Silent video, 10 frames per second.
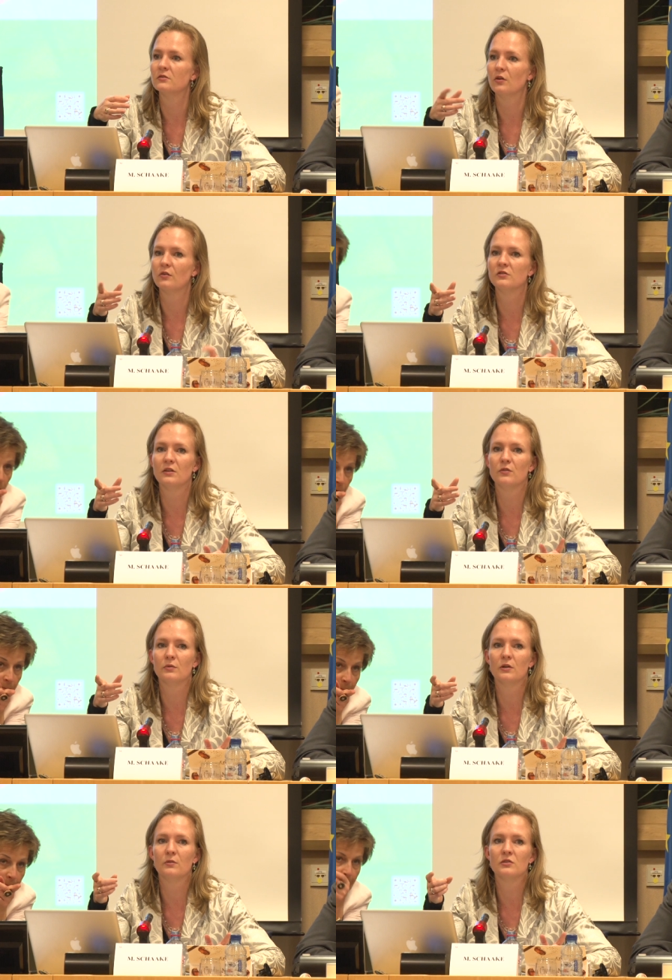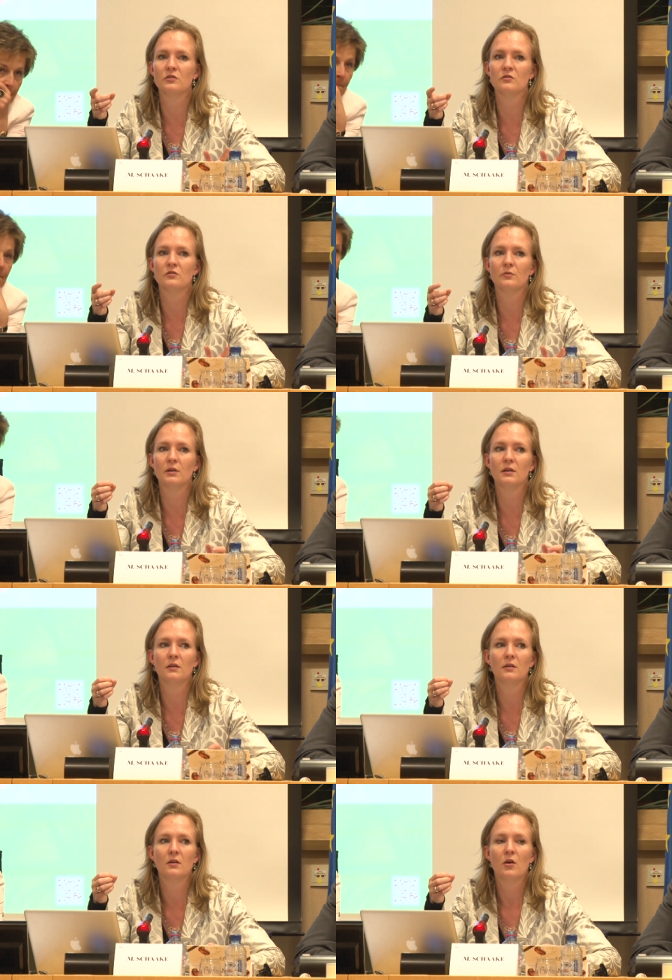so I see three questions already.
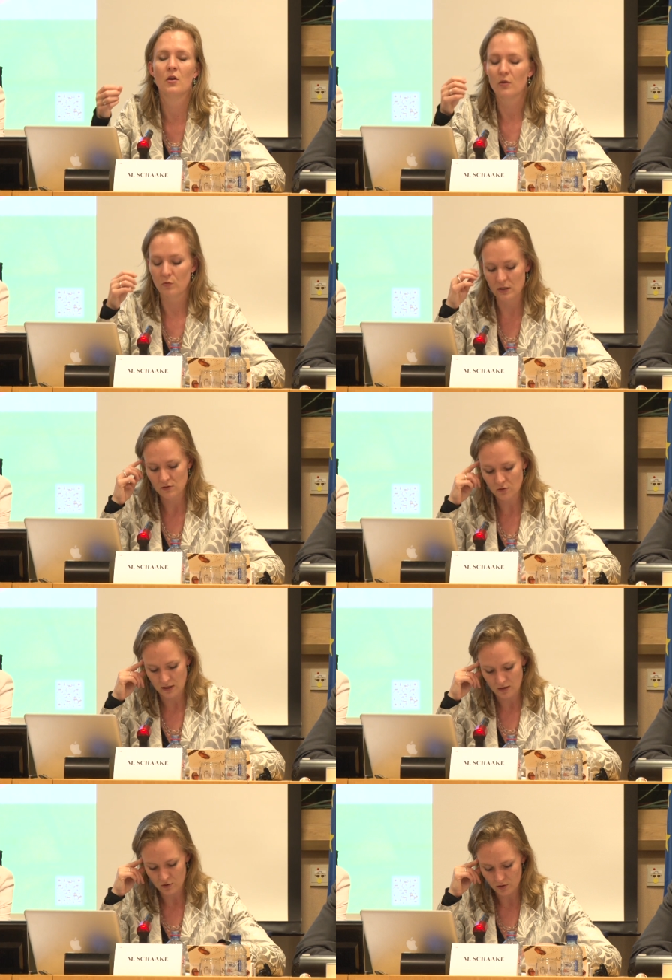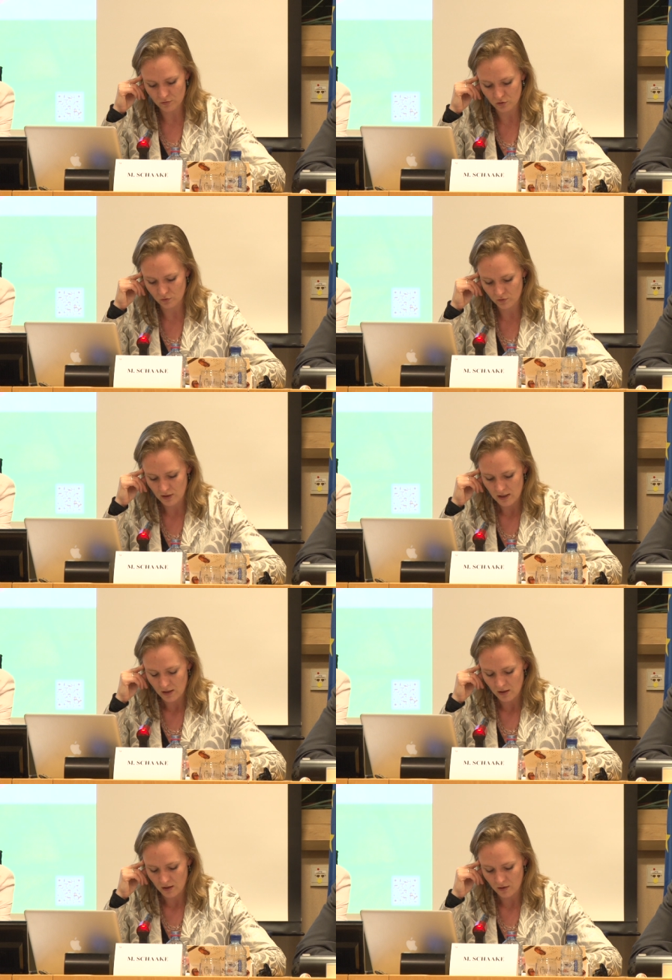Great. Okay, I'll come to you.
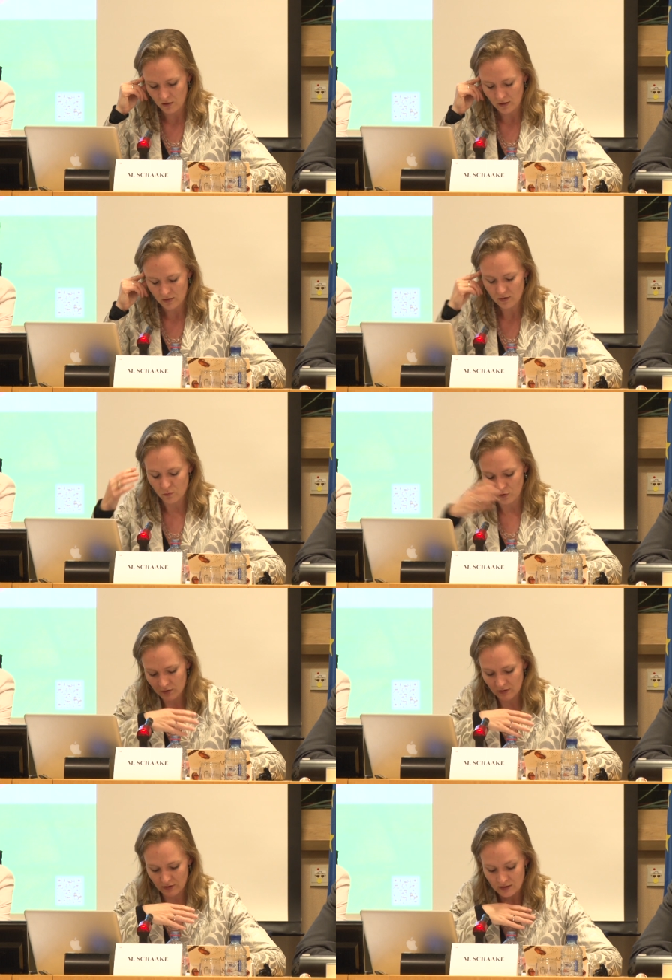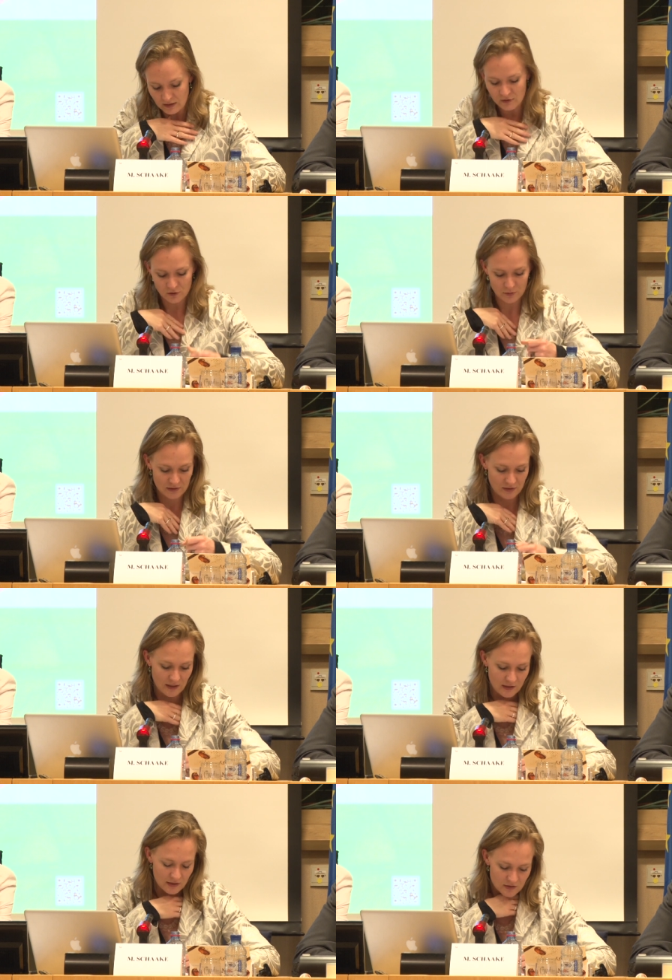I think one thing that needs to be
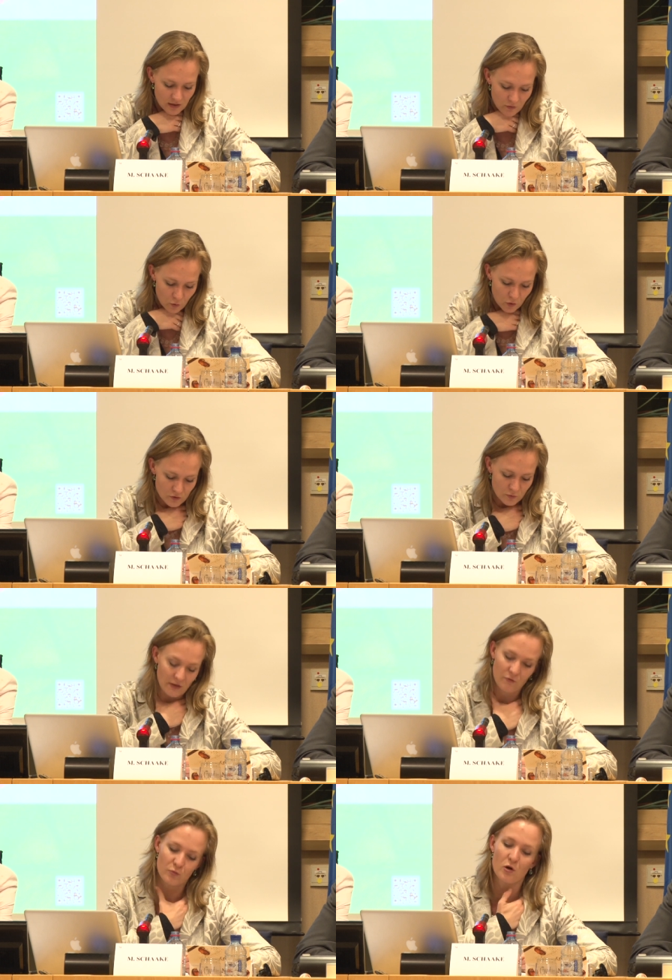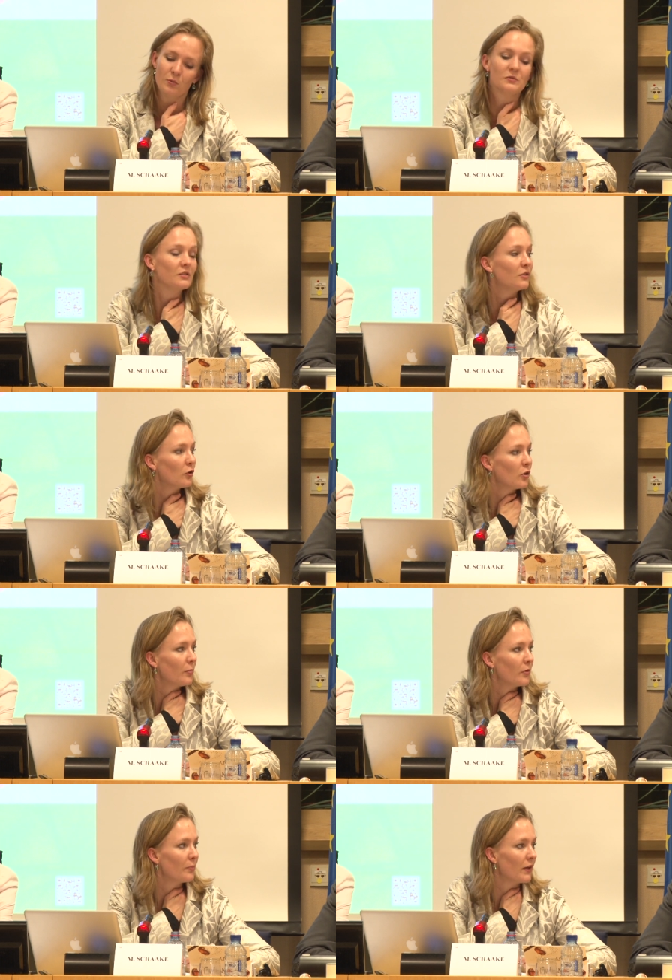said is that, of course, we have problems in
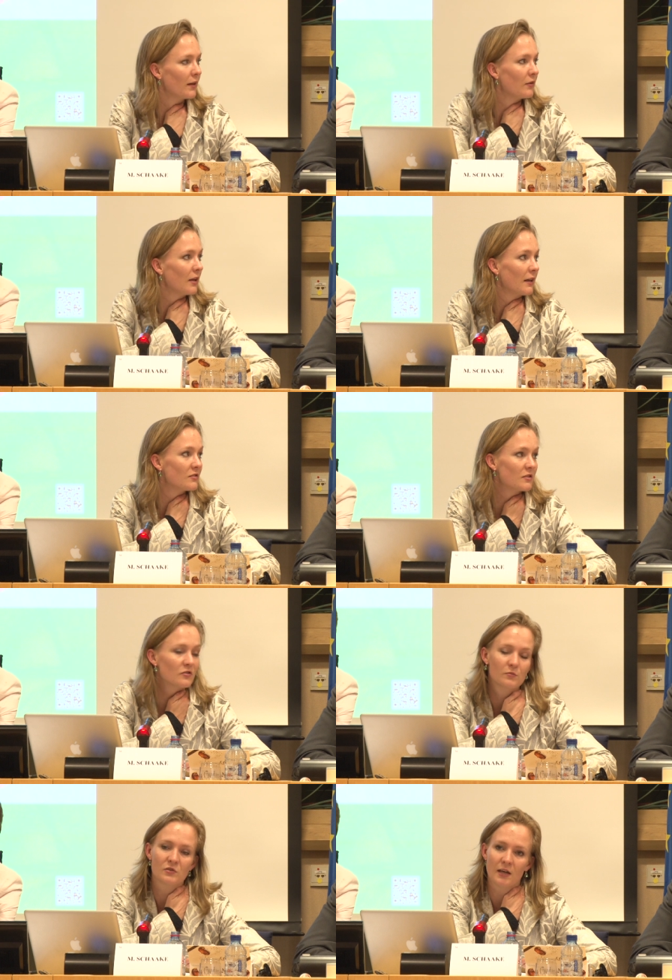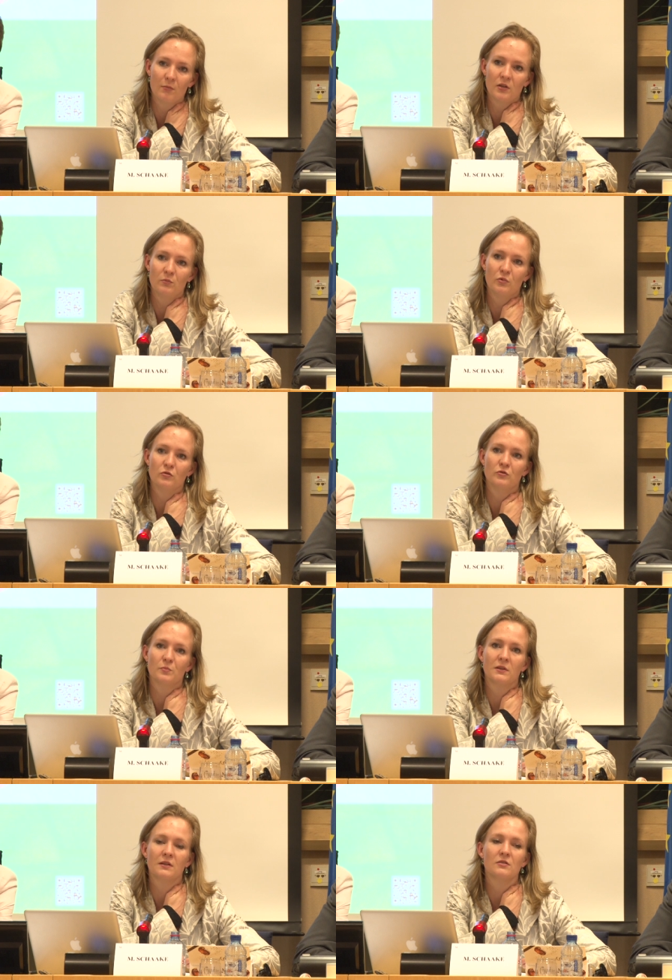Europe. And systems can be abused,
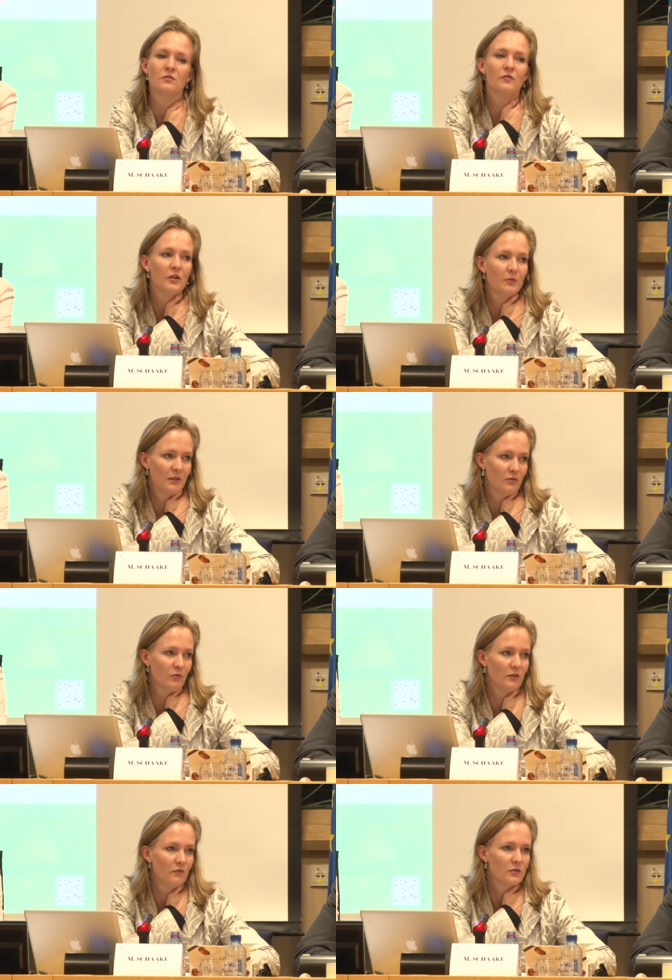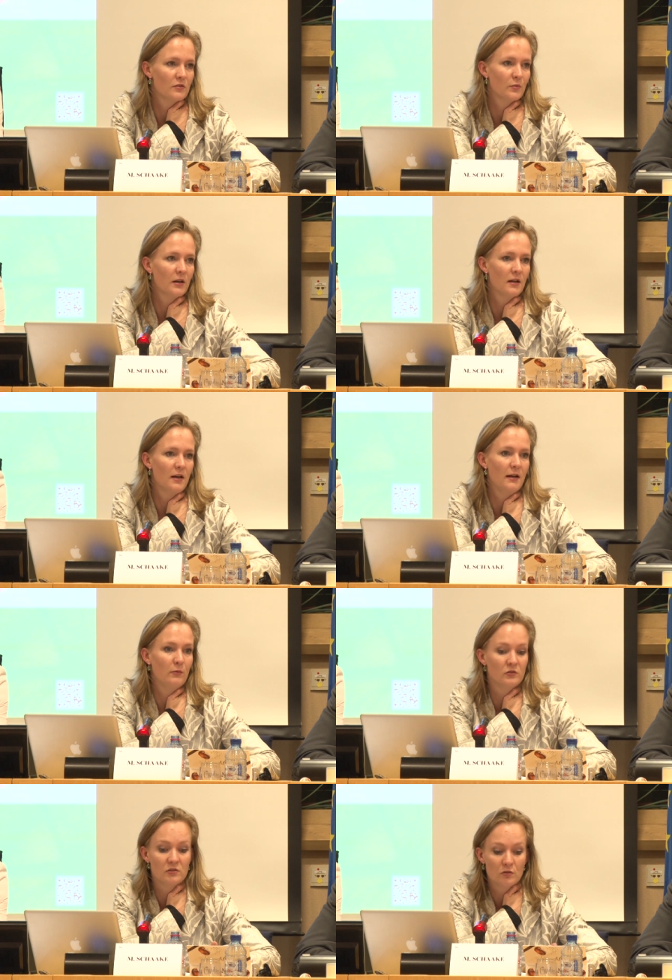but there is a fundamental difference where I
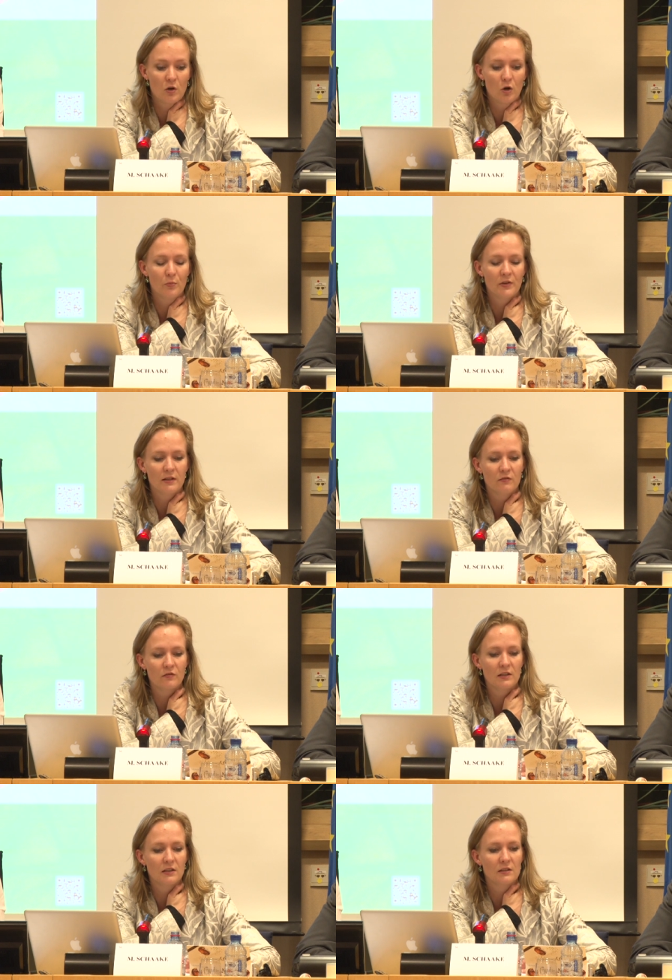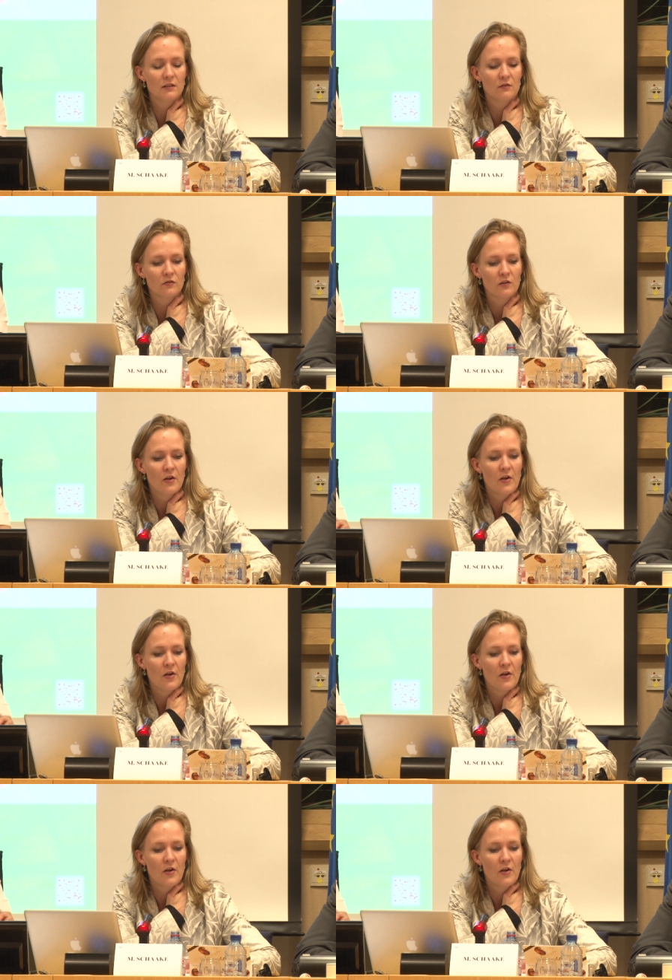would still hope that in Finland, if